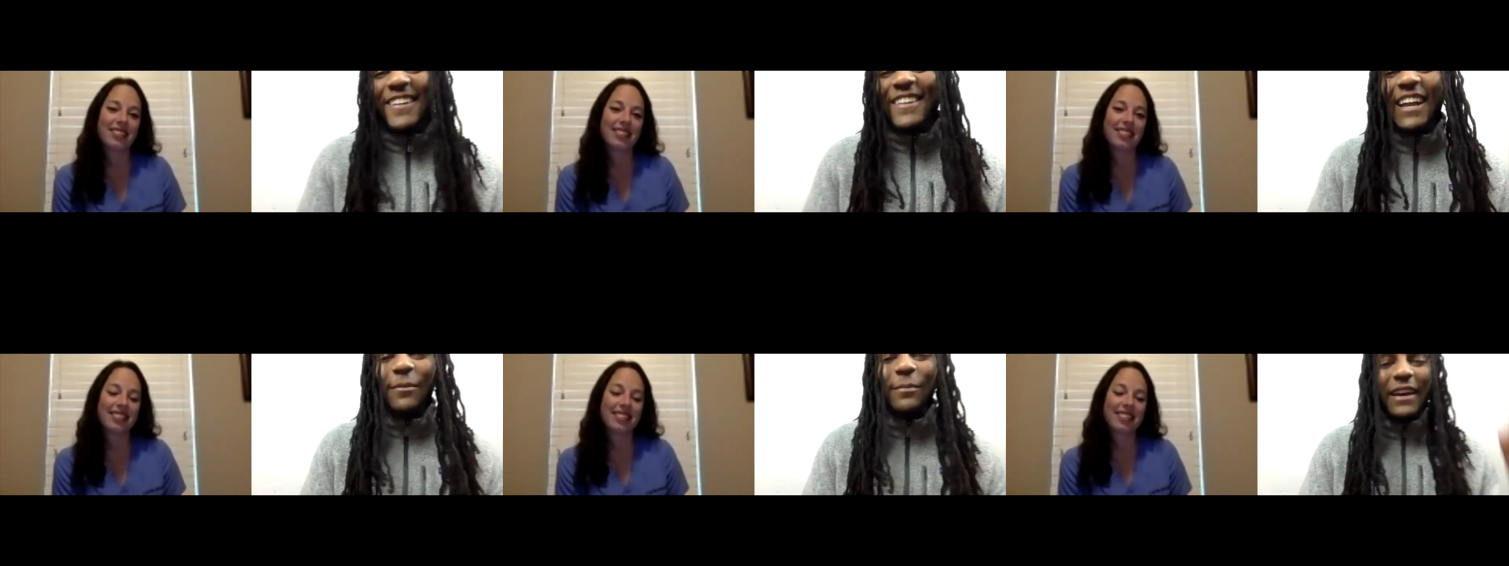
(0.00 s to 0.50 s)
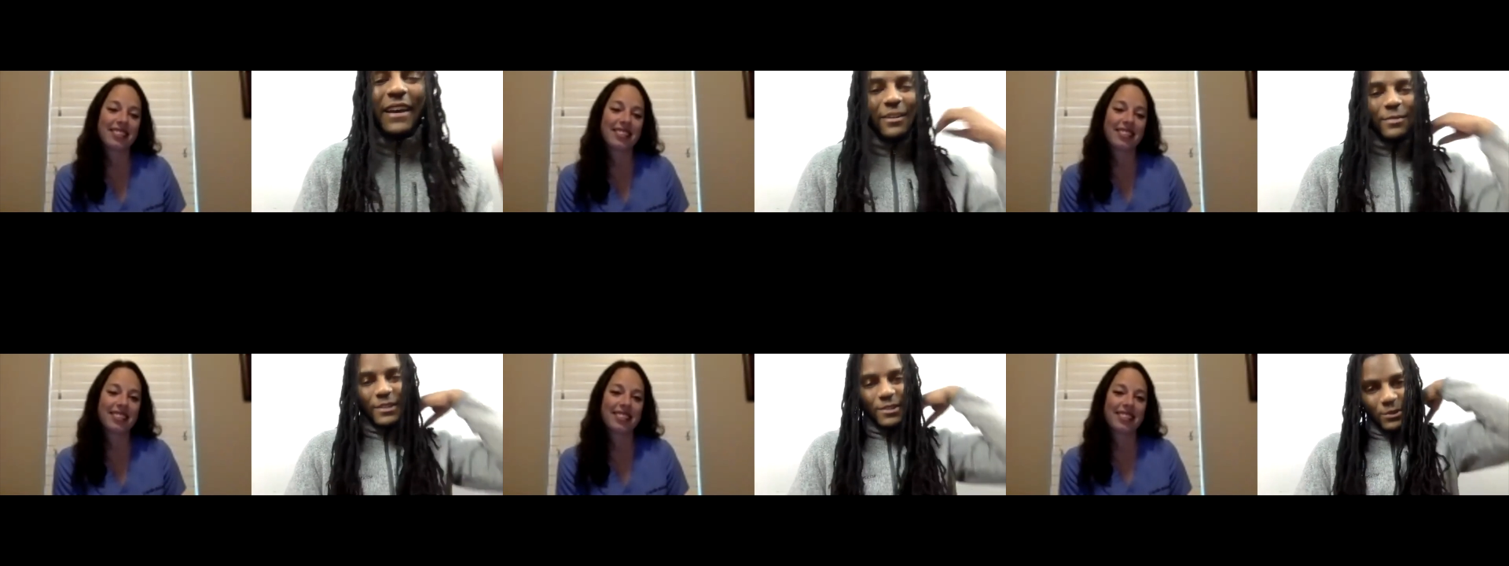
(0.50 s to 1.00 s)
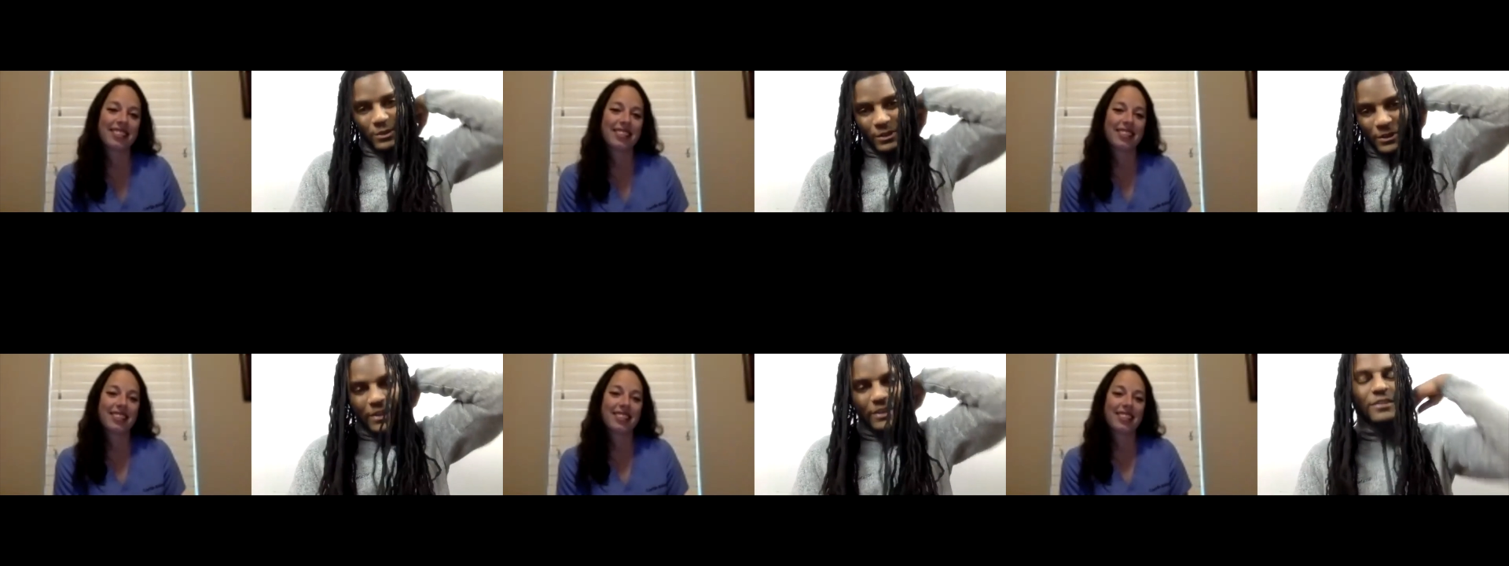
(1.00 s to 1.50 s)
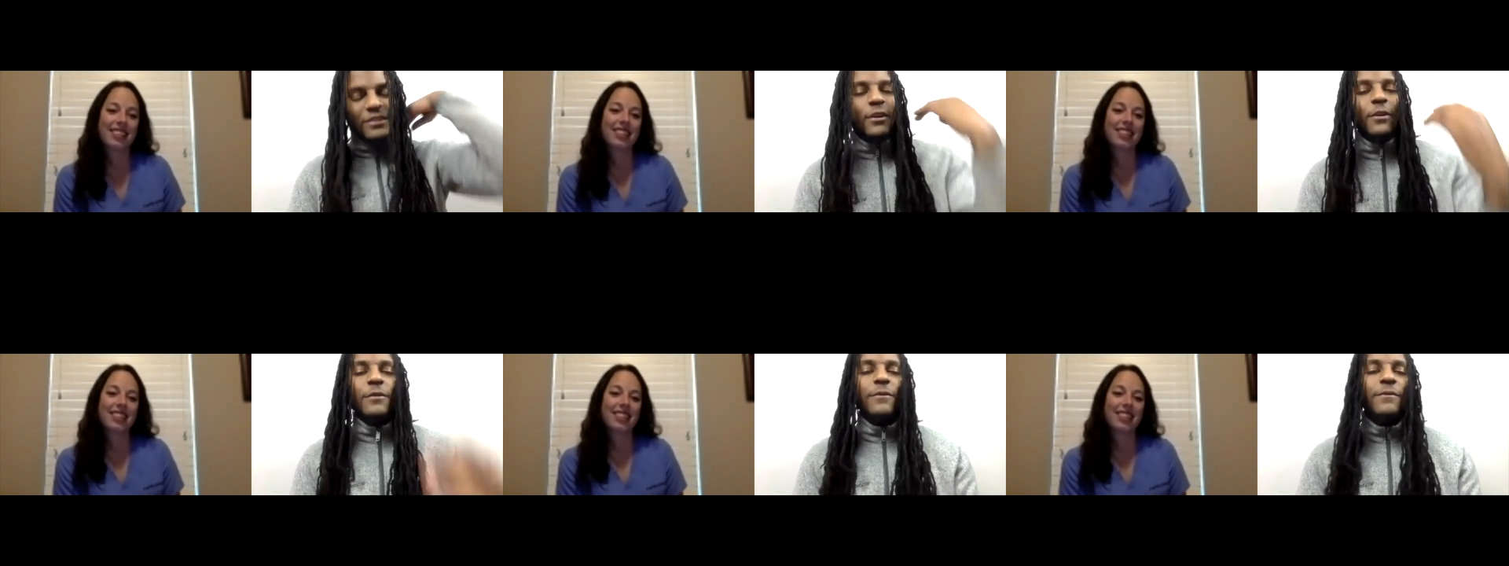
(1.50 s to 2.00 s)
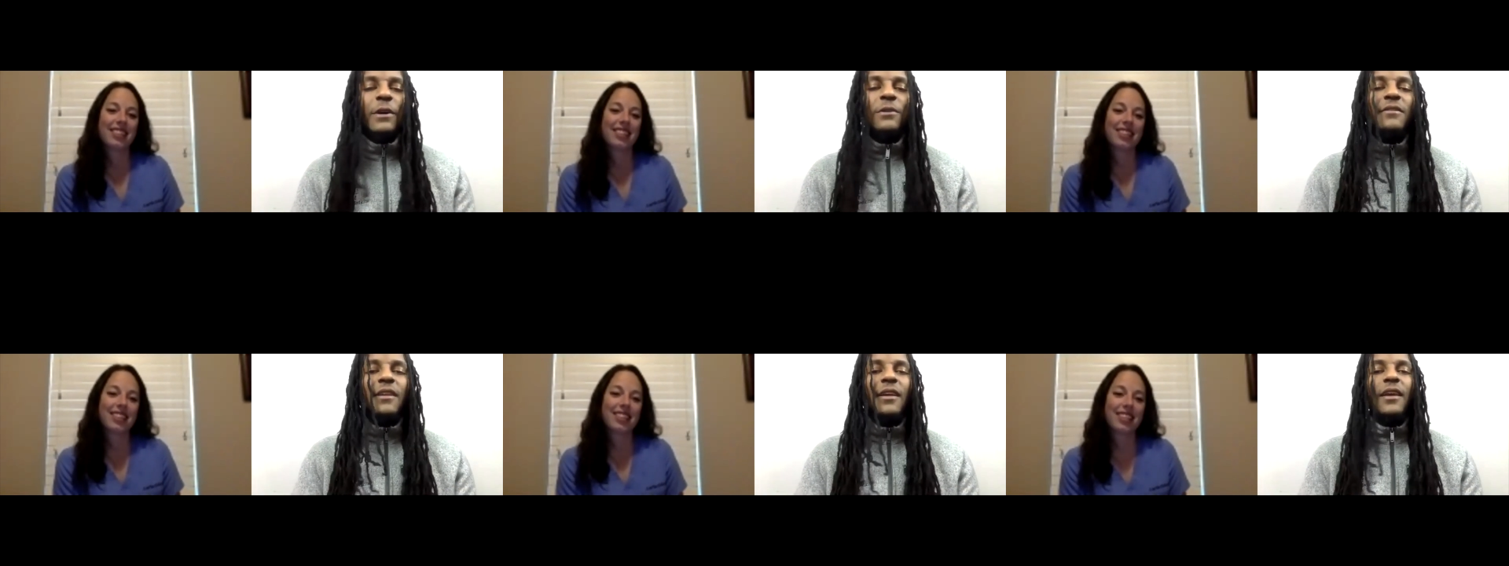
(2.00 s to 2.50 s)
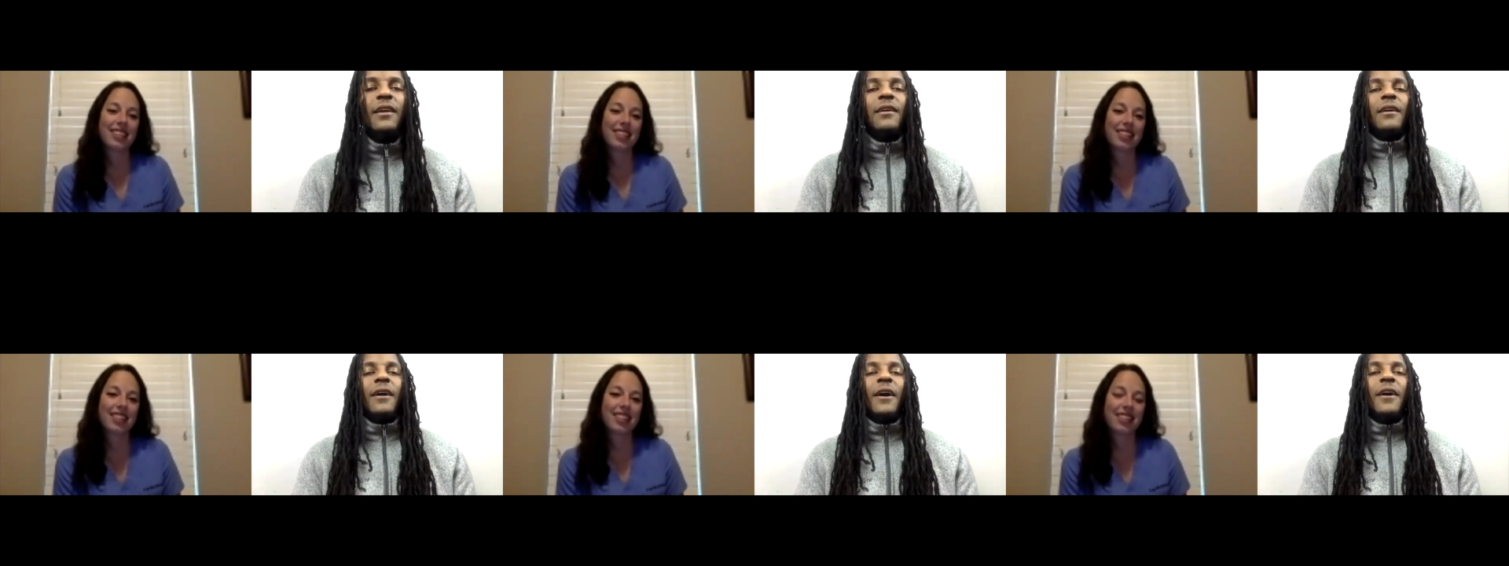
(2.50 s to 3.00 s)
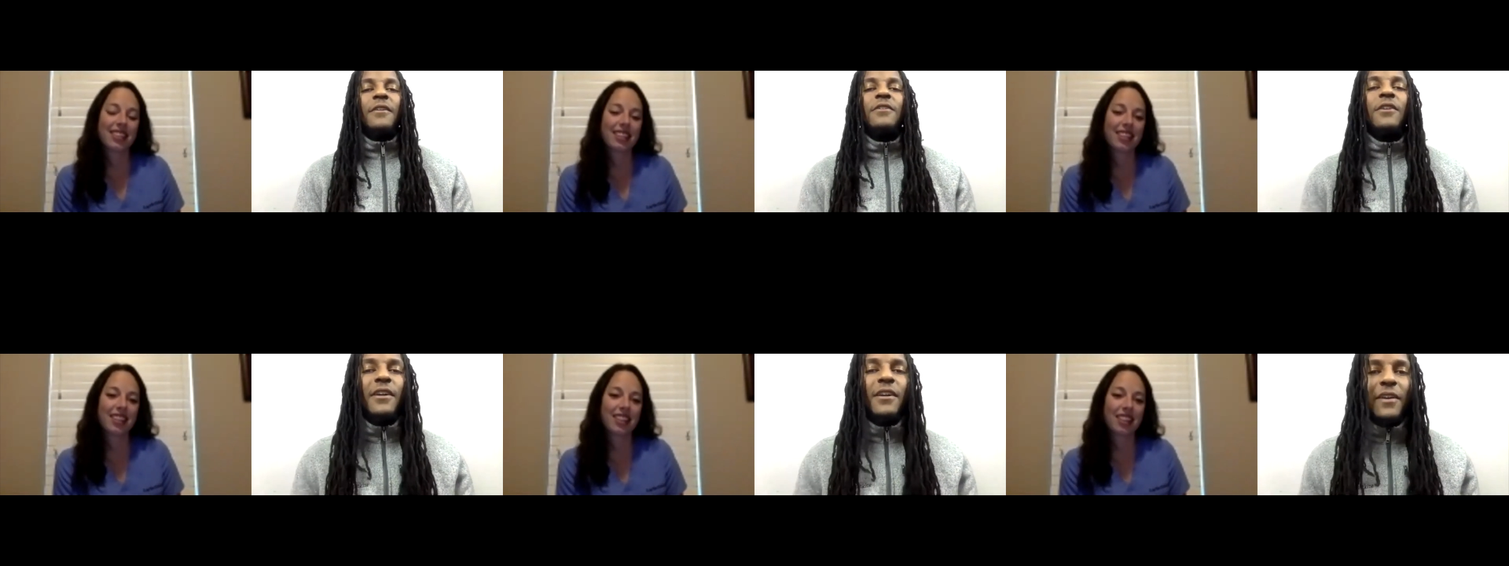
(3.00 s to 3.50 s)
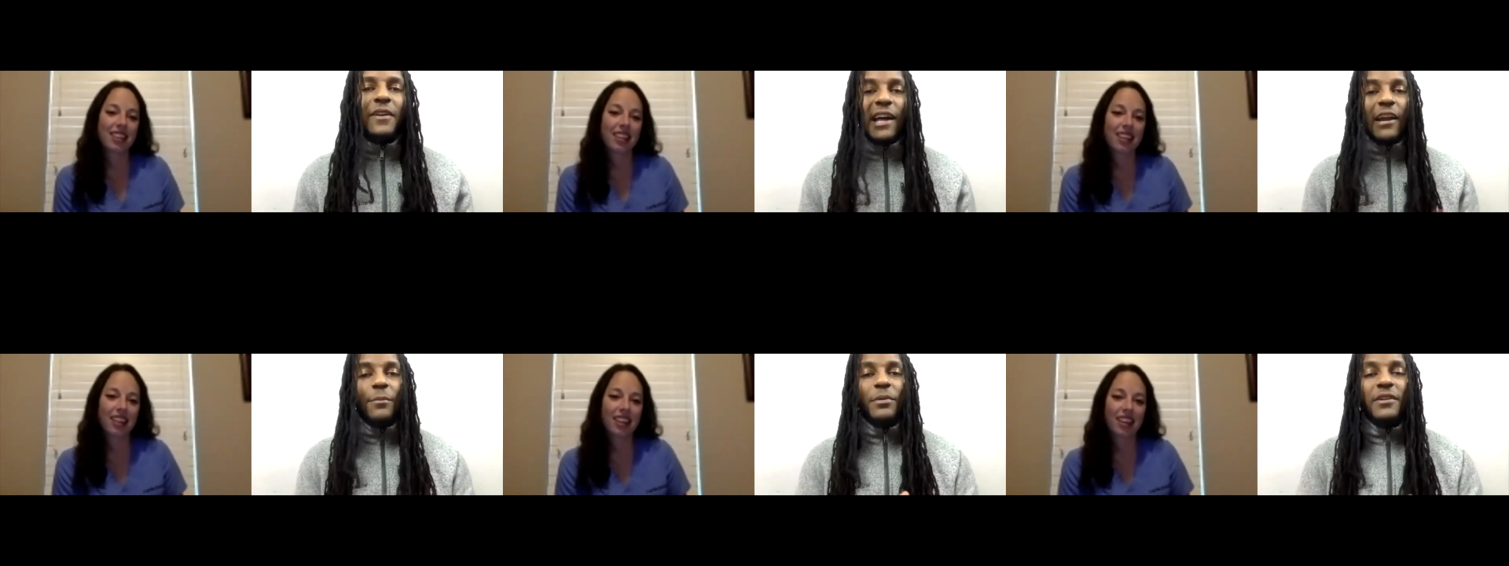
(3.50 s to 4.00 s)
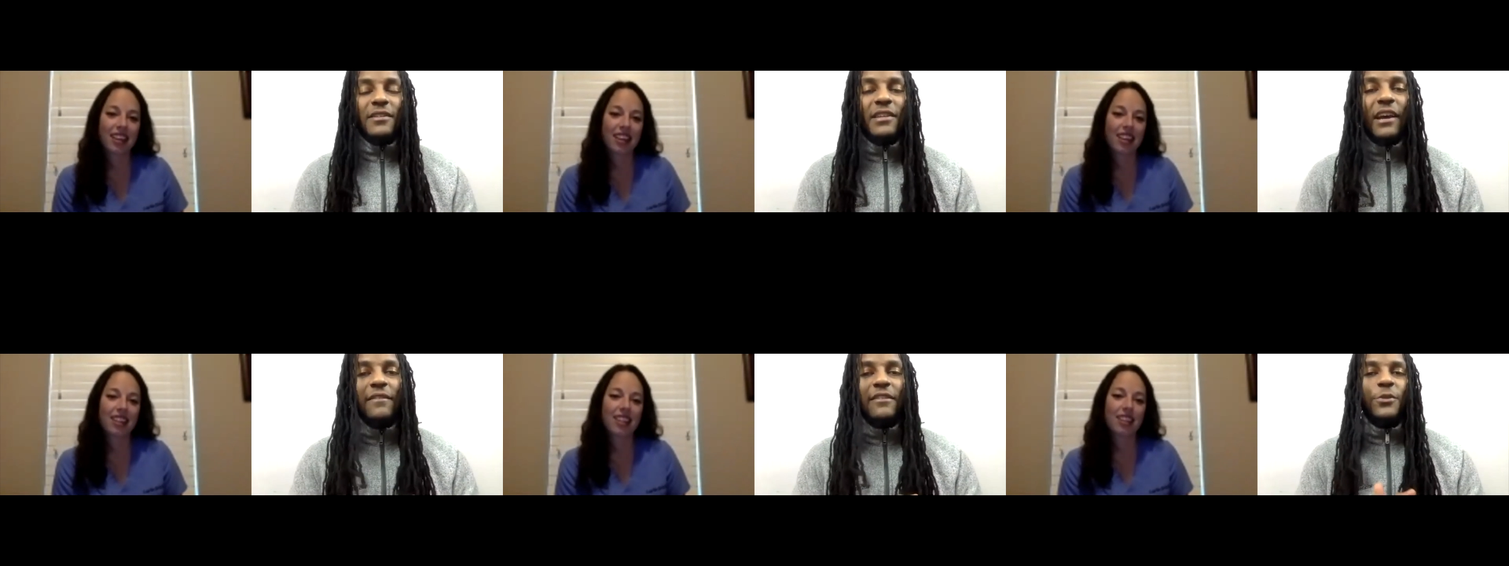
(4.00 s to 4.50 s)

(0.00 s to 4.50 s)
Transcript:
Speaker 1: Not a bad substitute. Okay, so first thing, uh, you know, I know a lot of pre-dents have this